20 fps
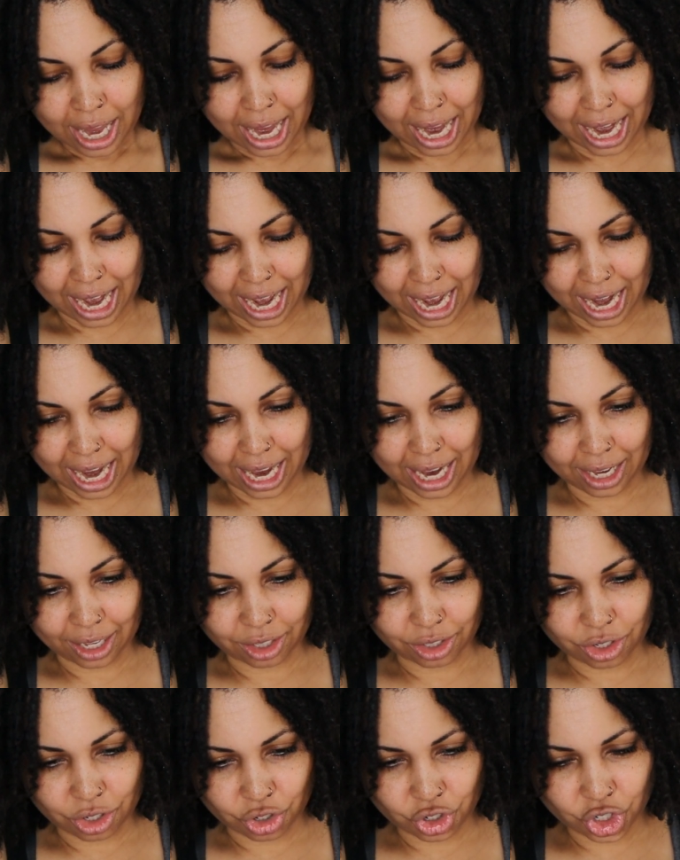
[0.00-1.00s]

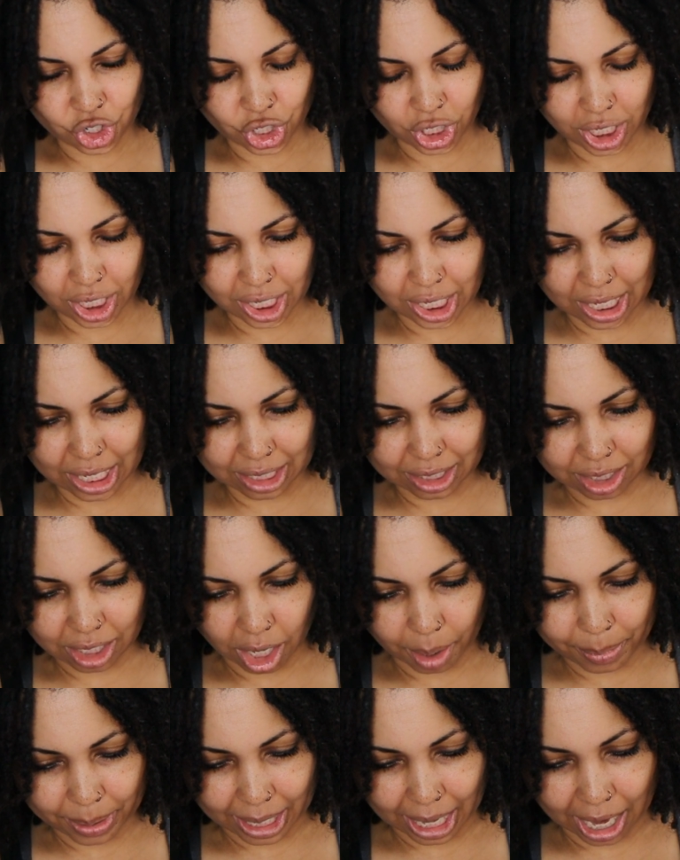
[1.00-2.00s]
And she is
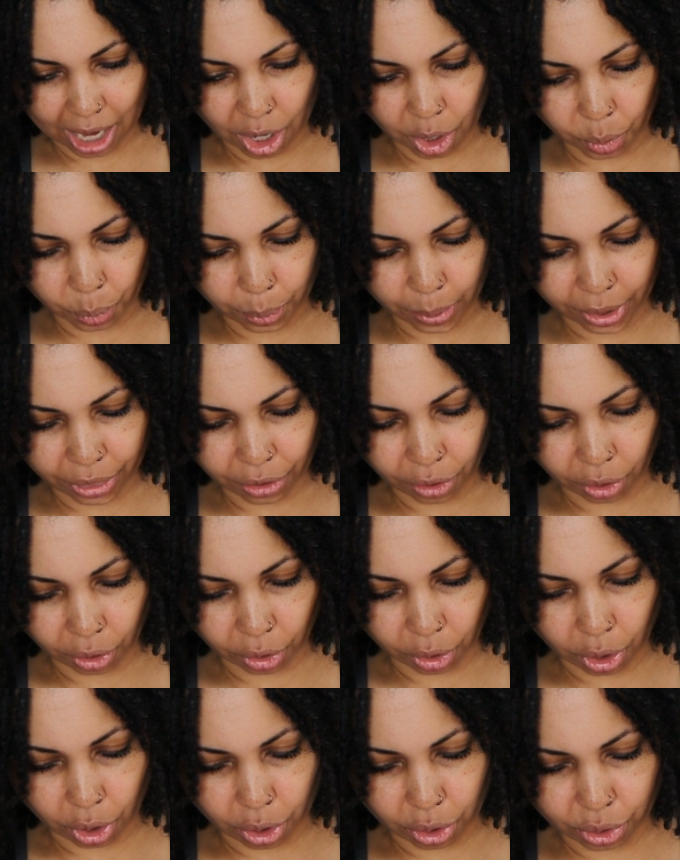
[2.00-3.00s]
coming out with
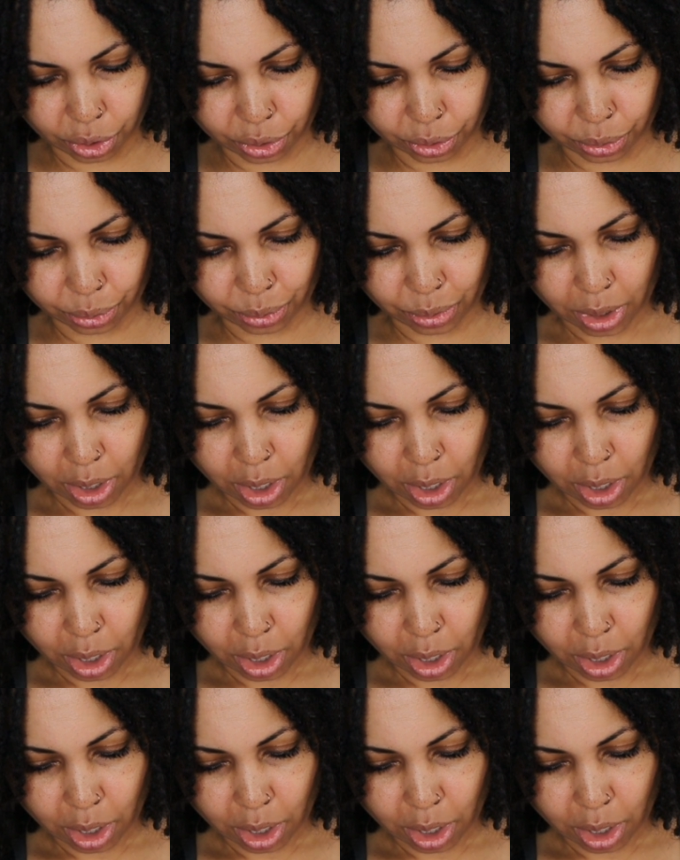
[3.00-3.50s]
her own